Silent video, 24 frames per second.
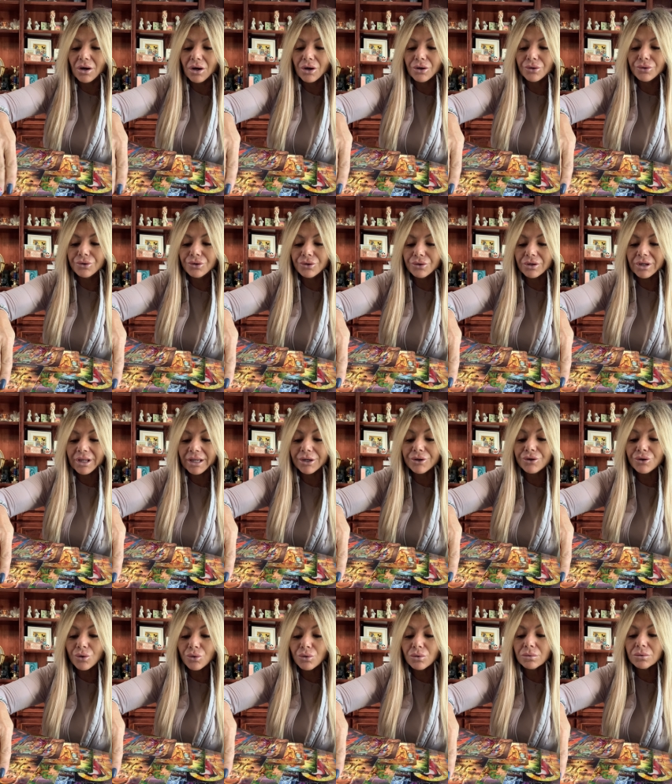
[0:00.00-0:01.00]
are can
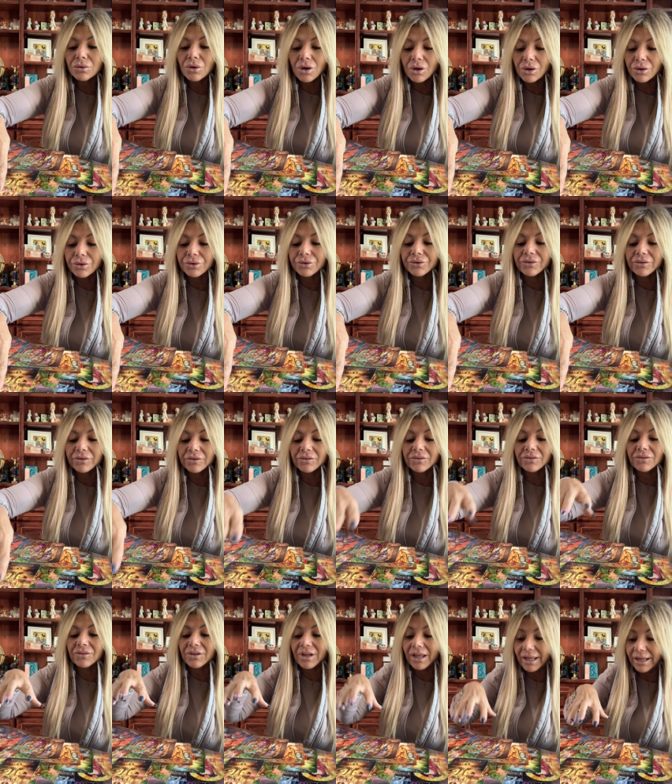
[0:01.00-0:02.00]
no longer
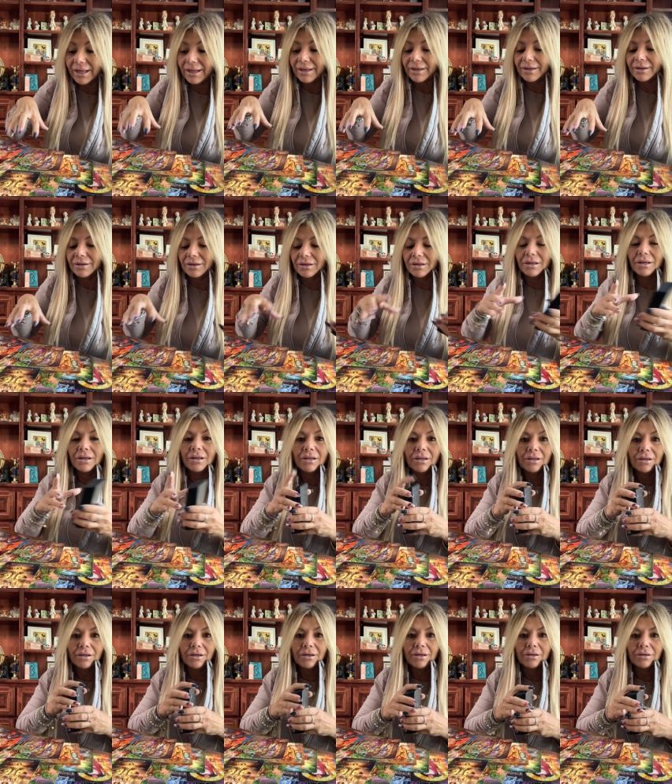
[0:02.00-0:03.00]
sustain,
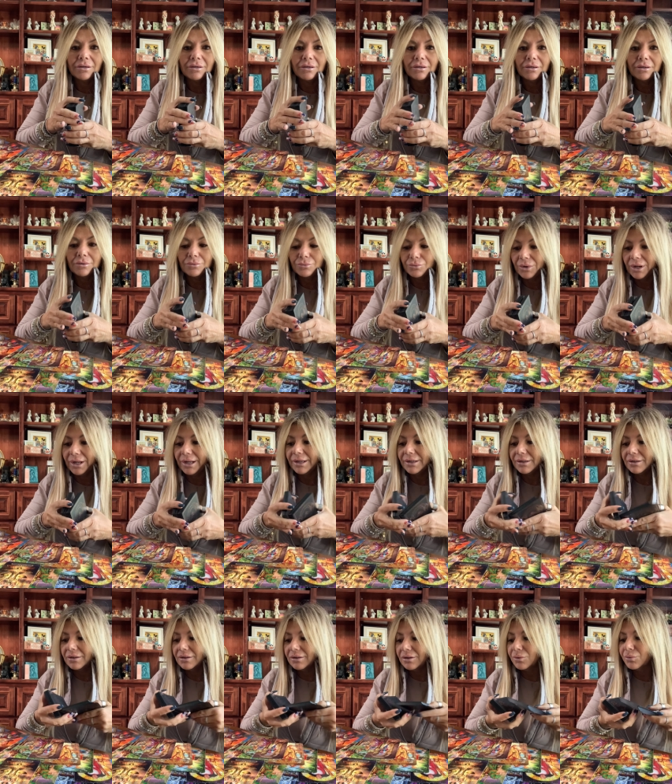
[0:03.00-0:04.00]

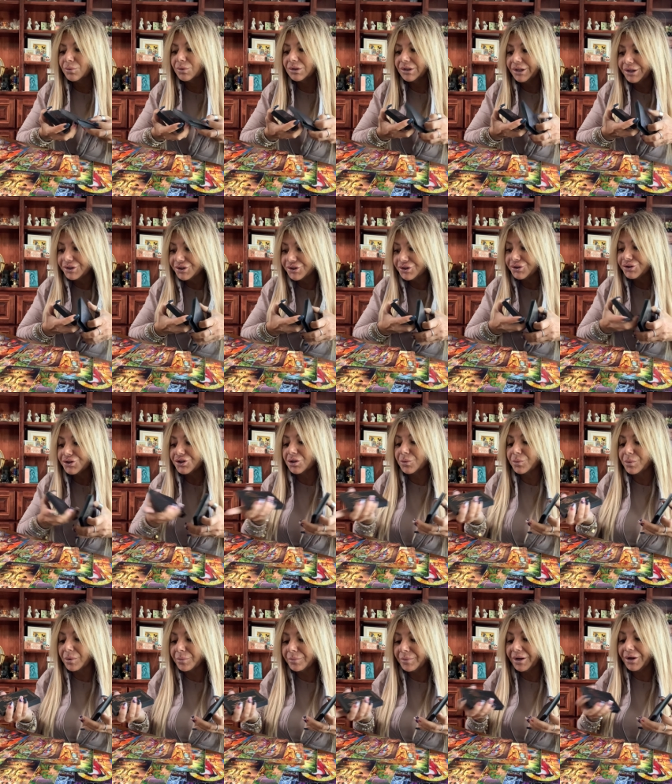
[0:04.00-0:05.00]
right, a relationship,
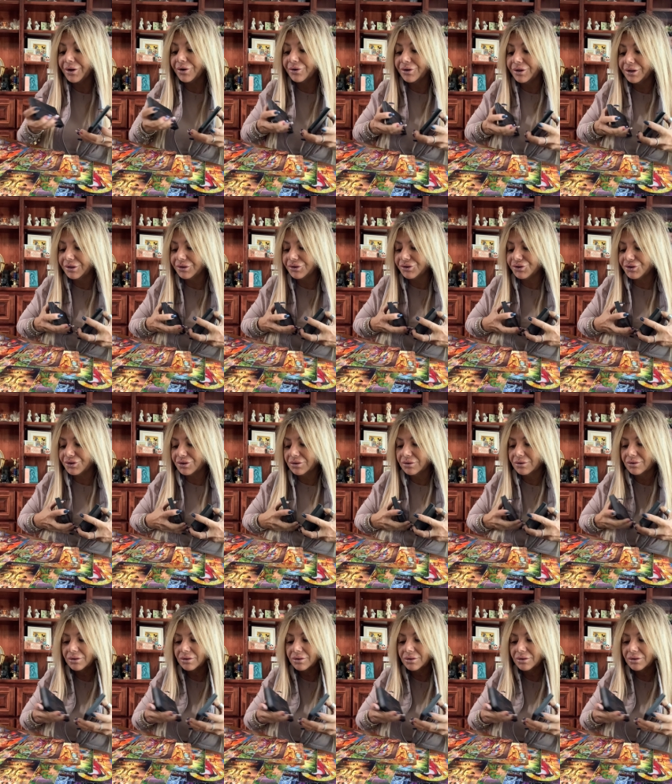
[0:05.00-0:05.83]
a marriage.